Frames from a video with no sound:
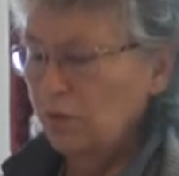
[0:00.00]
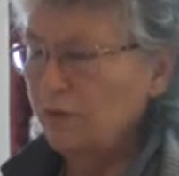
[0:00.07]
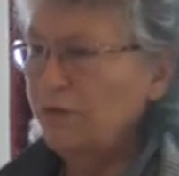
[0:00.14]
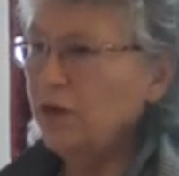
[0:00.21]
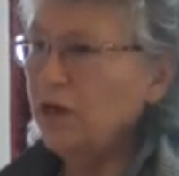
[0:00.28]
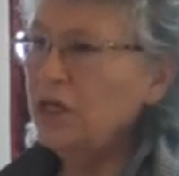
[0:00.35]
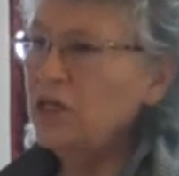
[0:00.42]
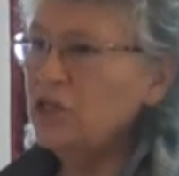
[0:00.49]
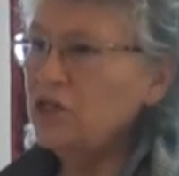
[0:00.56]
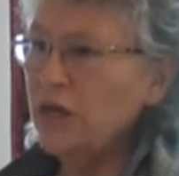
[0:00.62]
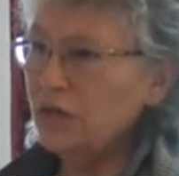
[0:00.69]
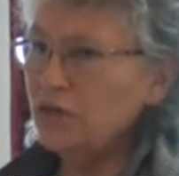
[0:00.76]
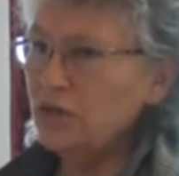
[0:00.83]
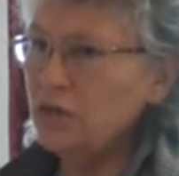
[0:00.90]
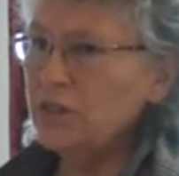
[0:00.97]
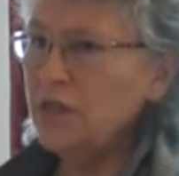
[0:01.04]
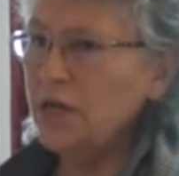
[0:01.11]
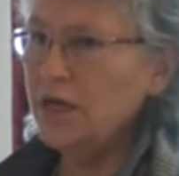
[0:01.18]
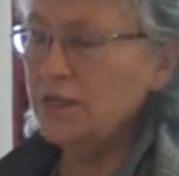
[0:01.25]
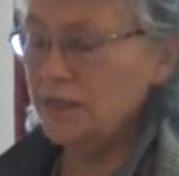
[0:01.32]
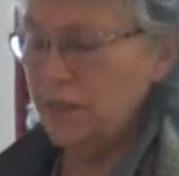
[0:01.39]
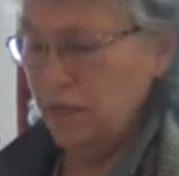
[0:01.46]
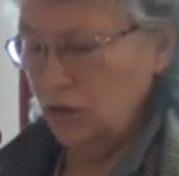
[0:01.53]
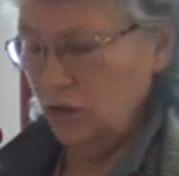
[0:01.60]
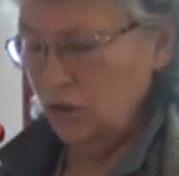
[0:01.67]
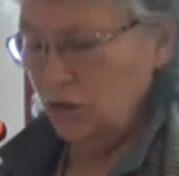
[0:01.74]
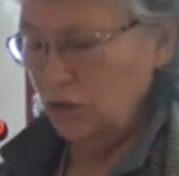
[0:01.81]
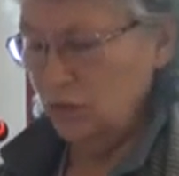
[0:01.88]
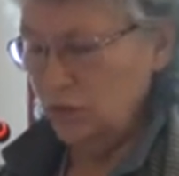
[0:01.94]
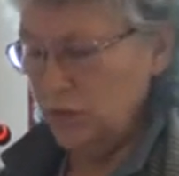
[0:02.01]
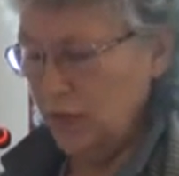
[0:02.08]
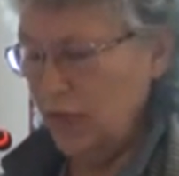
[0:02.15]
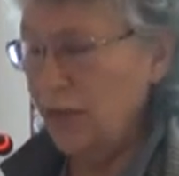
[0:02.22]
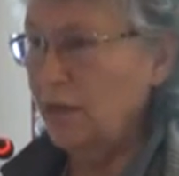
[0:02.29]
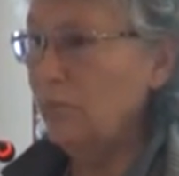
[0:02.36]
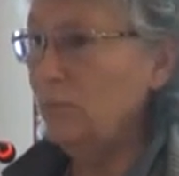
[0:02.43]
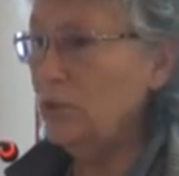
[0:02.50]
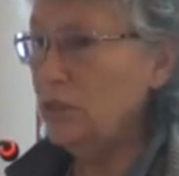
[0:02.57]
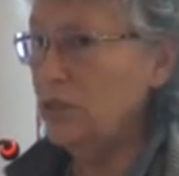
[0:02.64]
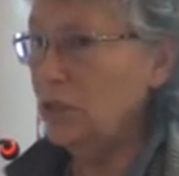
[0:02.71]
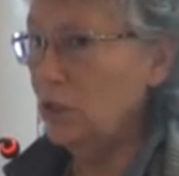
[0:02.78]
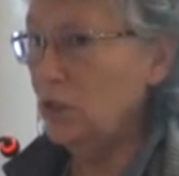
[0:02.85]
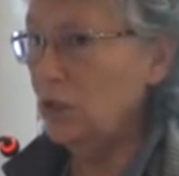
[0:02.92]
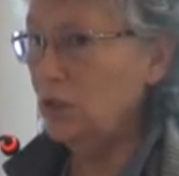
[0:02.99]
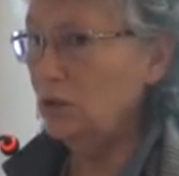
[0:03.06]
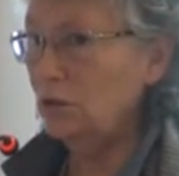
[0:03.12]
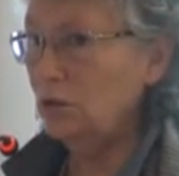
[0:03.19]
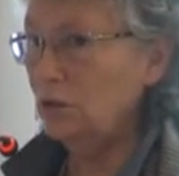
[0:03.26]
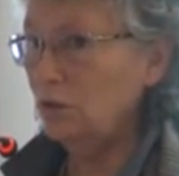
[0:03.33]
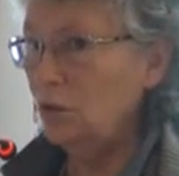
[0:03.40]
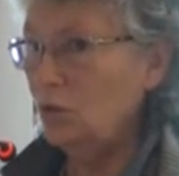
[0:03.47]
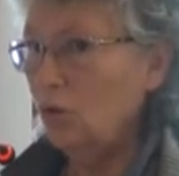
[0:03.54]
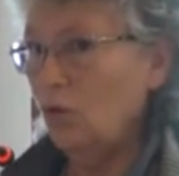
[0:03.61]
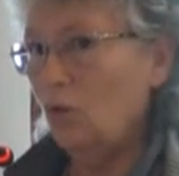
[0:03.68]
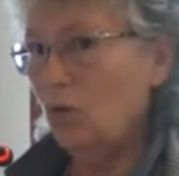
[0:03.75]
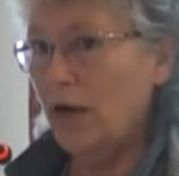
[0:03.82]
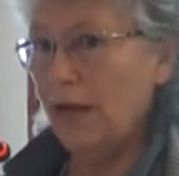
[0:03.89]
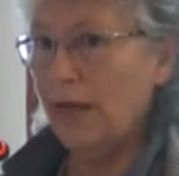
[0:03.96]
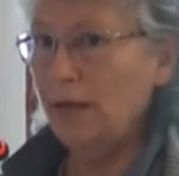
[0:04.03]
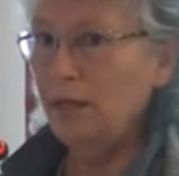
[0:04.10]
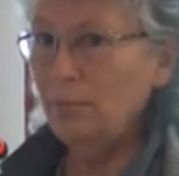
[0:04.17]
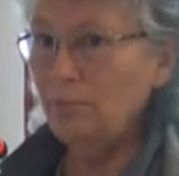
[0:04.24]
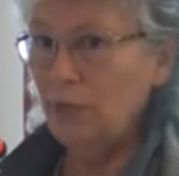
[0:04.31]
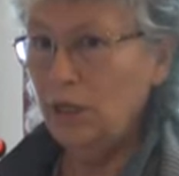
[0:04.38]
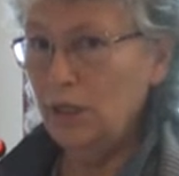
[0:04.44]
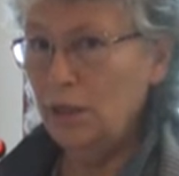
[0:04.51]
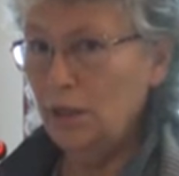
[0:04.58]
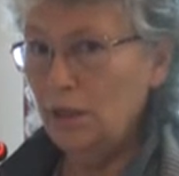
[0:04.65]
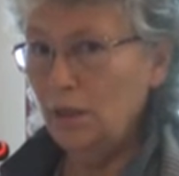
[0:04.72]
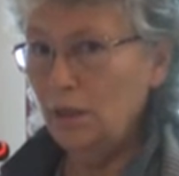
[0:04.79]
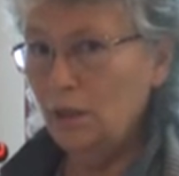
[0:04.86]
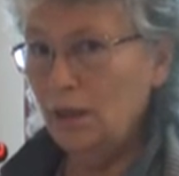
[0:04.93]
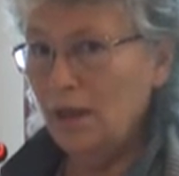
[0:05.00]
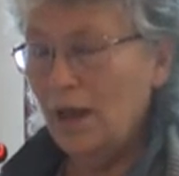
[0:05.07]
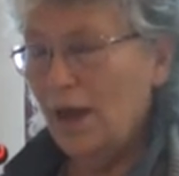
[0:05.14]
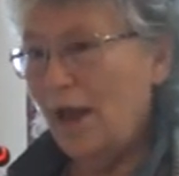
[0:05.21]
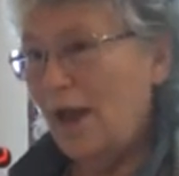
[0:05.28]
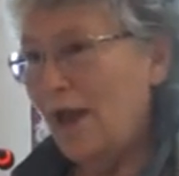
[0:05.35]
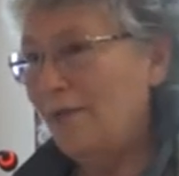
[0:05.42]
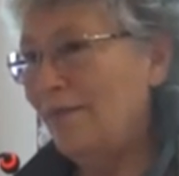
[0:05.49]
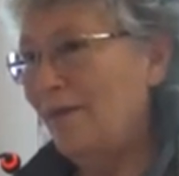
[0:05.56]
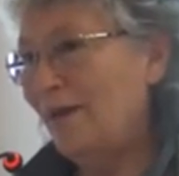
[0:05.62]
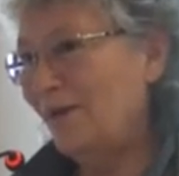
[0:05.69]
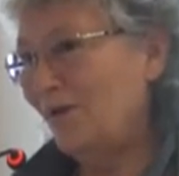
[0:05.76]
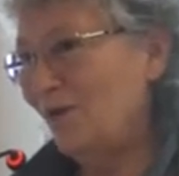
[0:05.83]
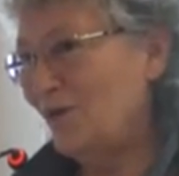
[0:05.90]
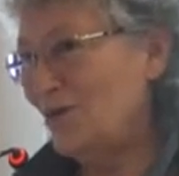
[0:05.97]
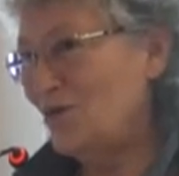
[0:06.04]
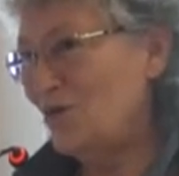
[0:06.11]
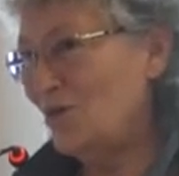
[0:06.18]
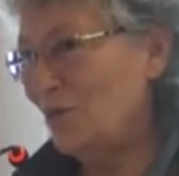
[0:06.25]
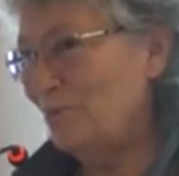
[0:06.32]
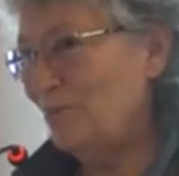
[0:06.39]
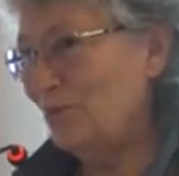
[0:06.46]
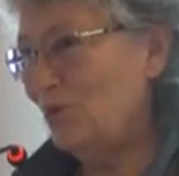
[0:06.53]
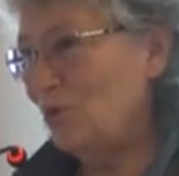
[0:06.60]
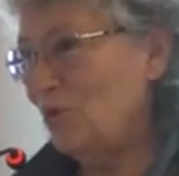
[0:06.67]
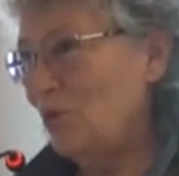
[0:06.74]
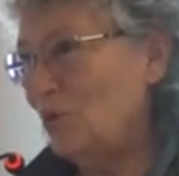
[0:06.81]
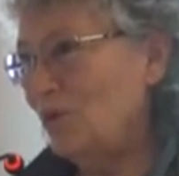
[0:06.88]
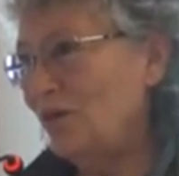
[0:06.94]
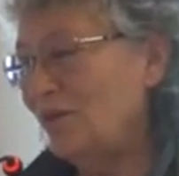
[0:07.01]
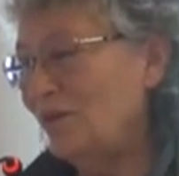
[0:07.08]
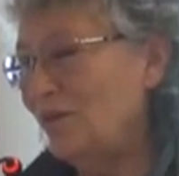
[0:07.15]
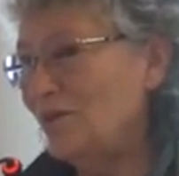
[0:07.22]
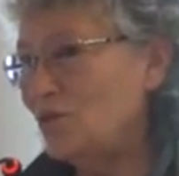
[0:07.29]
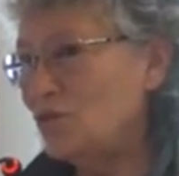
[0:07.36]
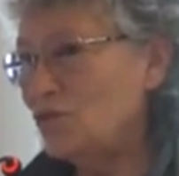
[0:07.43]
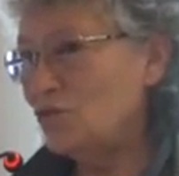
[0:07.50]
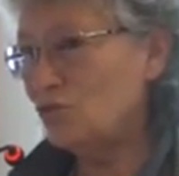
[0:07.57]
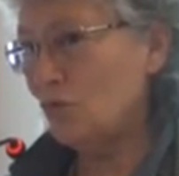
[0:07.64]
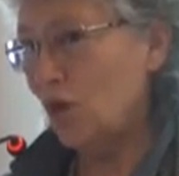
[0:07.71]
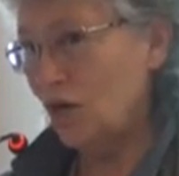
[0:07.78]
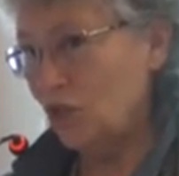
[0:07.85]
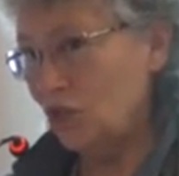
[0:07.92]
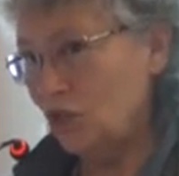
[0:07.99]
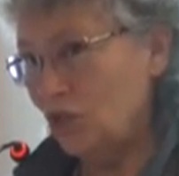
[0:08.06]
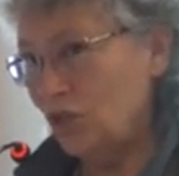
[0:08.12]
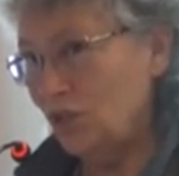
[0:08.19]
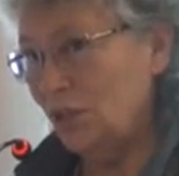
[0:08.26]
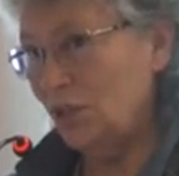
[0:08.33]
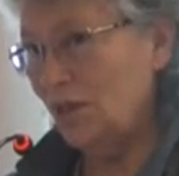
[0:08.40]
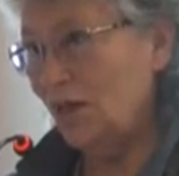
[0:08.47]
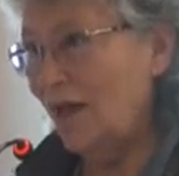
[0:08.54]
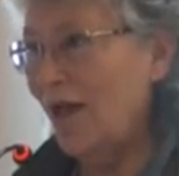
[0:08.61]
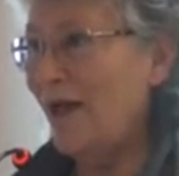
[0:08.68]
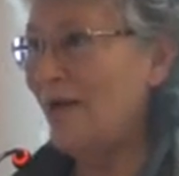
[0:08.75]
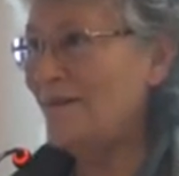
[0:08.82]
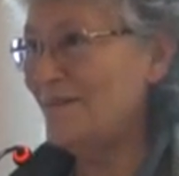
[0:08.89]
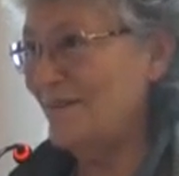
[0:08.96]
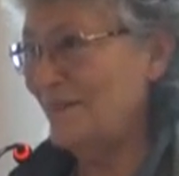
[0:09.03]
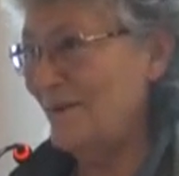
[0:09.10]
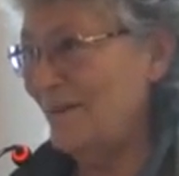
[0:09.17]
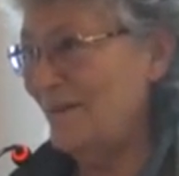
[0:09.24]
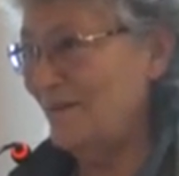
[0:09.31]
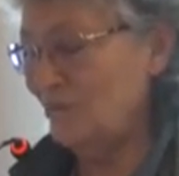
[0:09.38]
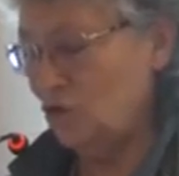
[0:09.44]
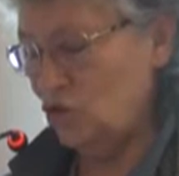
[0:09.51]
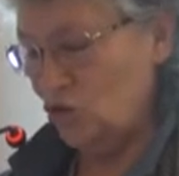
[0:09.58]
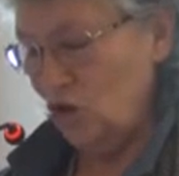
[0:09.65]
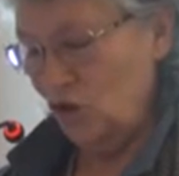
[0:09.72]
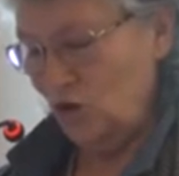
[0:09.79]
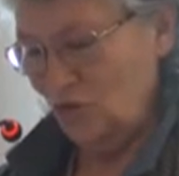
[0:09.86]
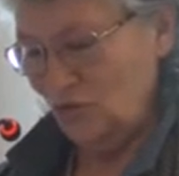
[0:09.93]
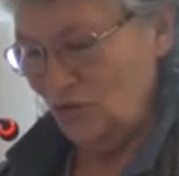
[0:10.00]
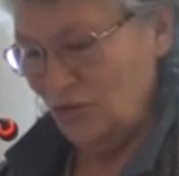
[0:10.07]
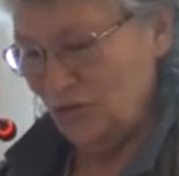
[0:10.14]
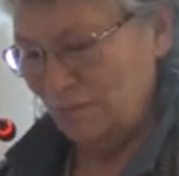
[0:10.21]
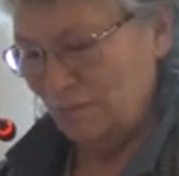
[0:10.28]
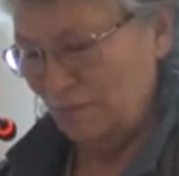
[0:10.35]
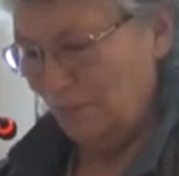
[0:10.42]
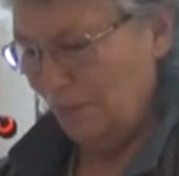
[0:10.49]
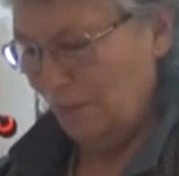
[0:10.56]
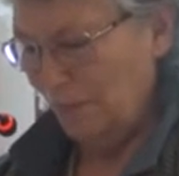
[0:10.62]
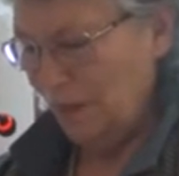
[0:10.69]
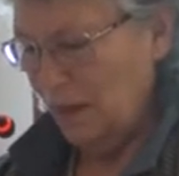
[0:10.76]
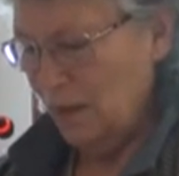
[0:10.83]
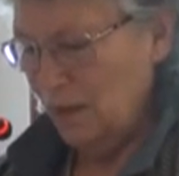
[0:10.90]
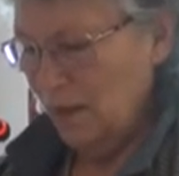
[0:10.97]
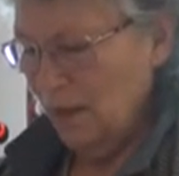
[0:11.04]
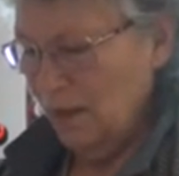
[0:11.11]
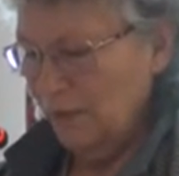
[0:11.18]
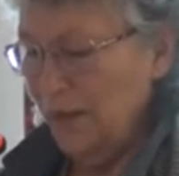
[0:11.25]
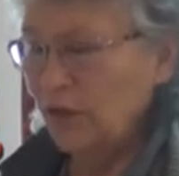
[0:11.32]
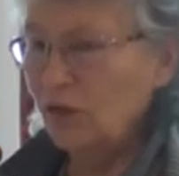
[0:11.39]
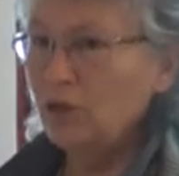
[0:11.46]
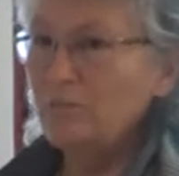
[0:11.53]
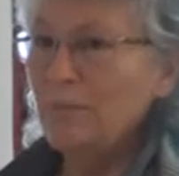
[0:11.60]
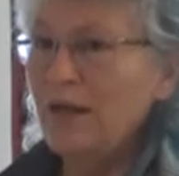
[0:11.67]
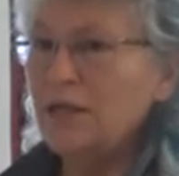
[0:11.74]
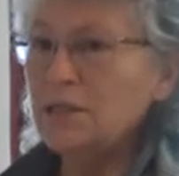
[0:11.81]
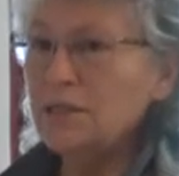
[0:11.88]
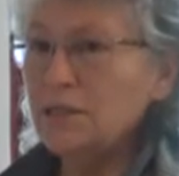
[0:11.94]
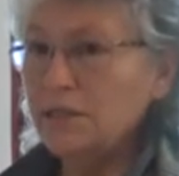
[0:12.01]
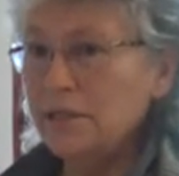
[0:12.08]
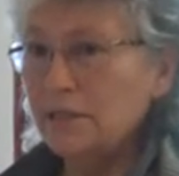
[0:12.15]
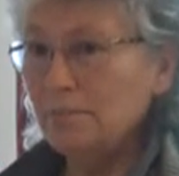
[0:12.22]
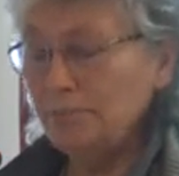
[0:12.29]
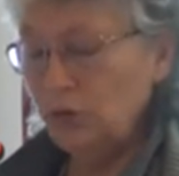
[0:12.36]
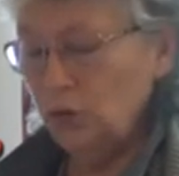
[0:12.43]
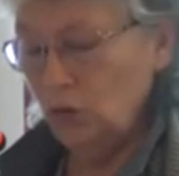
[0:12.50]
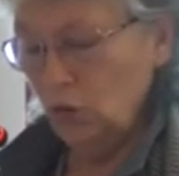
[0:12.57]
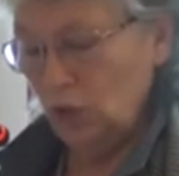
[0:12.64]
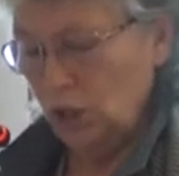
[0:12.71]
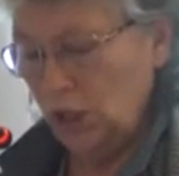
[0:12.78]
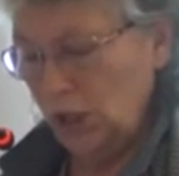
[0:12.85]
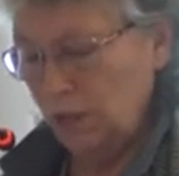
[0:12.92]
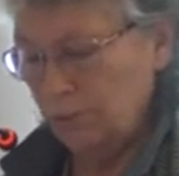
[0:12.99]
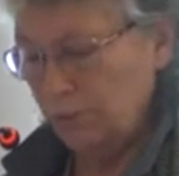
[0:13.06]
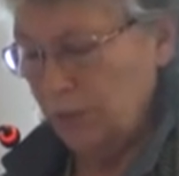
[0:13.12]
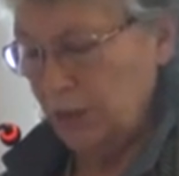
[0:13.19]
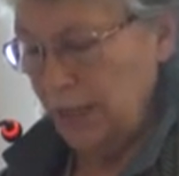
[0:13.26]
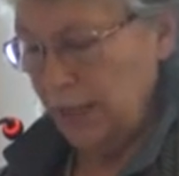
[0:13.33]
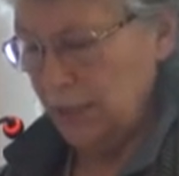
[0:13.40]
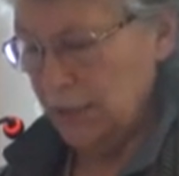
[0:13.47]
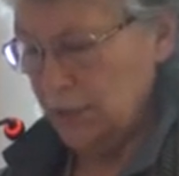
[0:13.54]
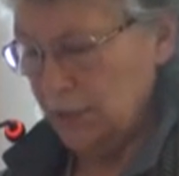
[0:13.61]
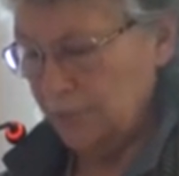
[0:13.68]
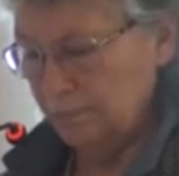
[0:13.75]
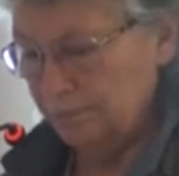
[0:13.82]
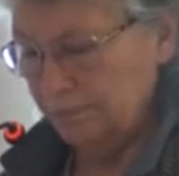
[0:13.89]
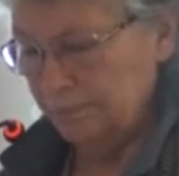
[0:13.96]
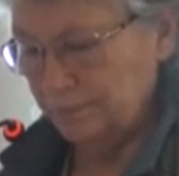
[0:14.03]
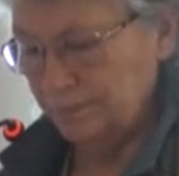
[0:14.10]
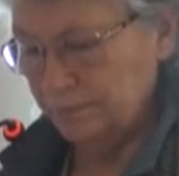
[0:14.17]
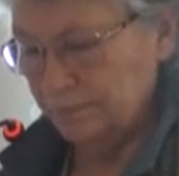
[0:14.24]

For each exercise, they could use any material or any media, and they could interpret the word construction as they chose. They could make it simple or complex.